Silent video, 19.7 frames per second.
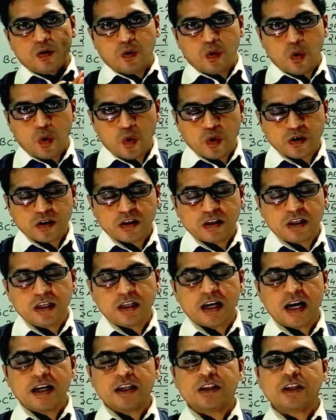Cos
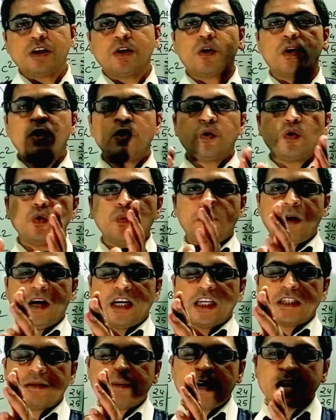theta is equal to
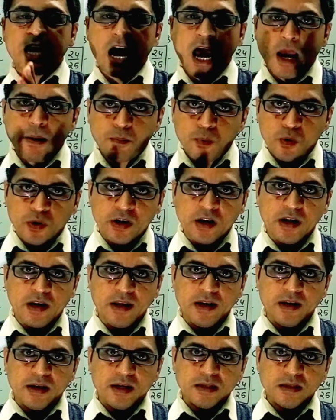base by
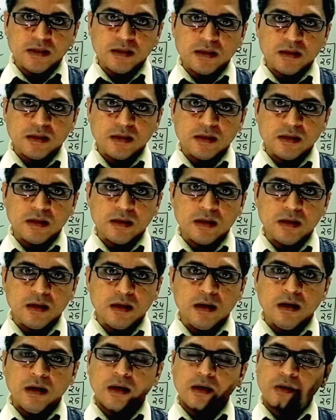hypotenuse.
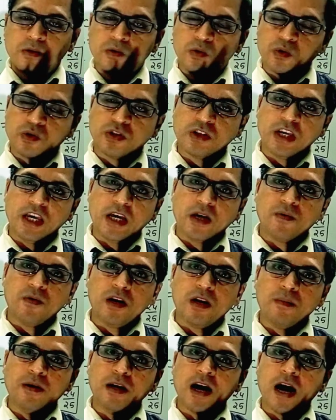So sec
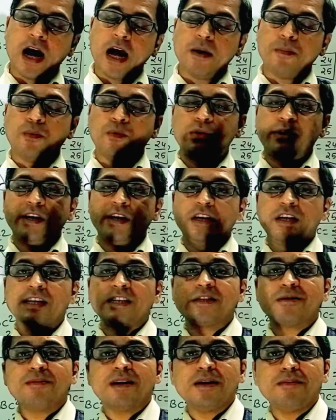will be
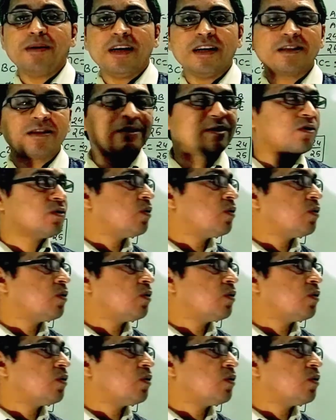hypotenuse by base.